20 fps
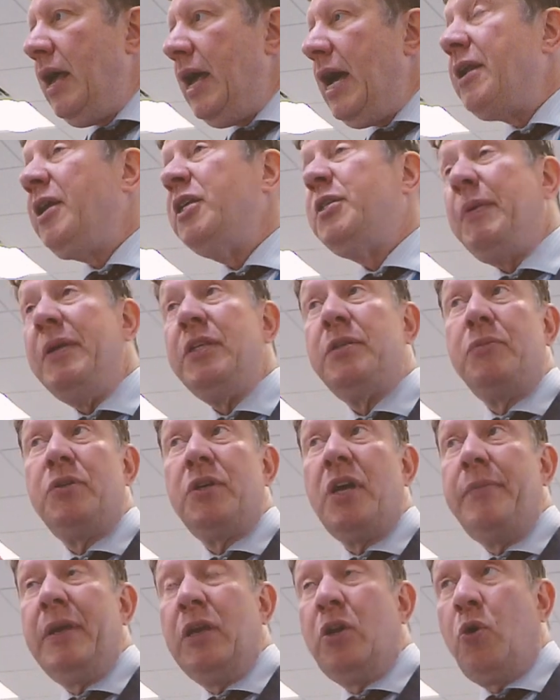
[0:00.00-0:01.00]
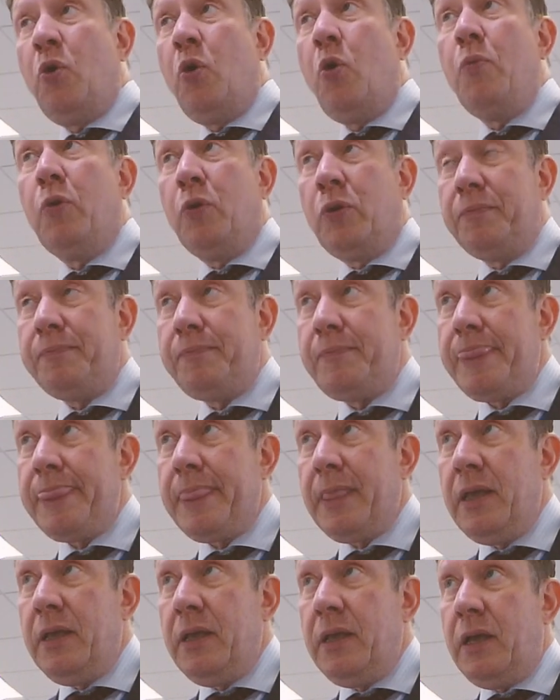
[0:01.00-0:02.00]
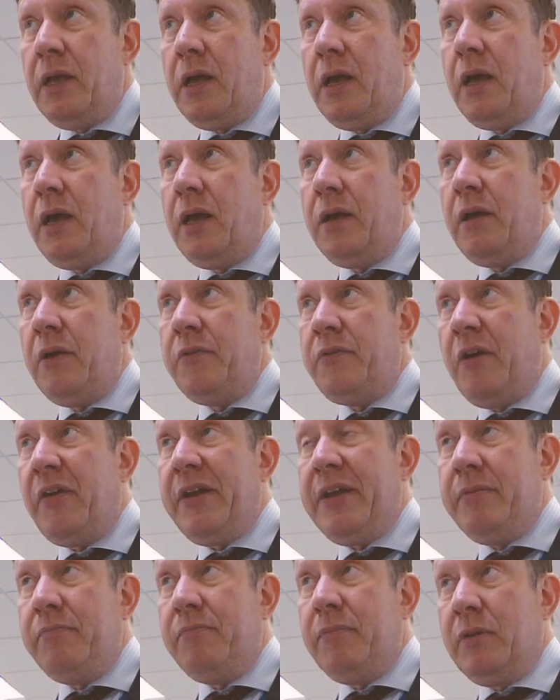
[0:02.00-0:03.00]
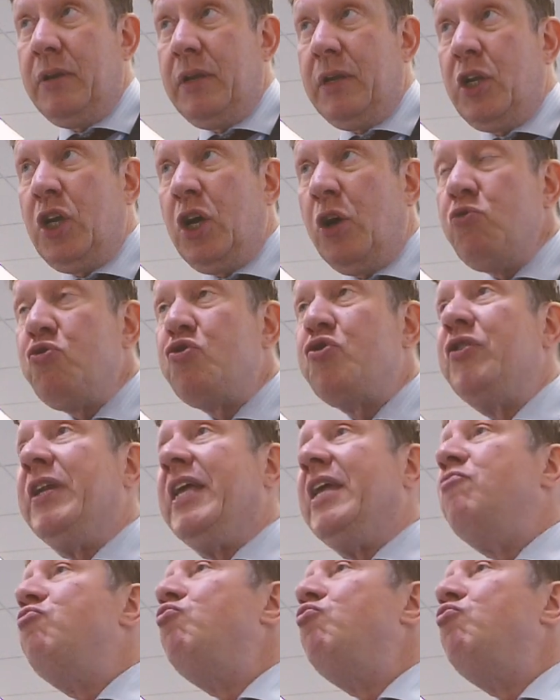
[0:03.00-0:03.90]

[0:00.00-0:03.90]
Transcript: And I spent some time in Cornwall, a very culturally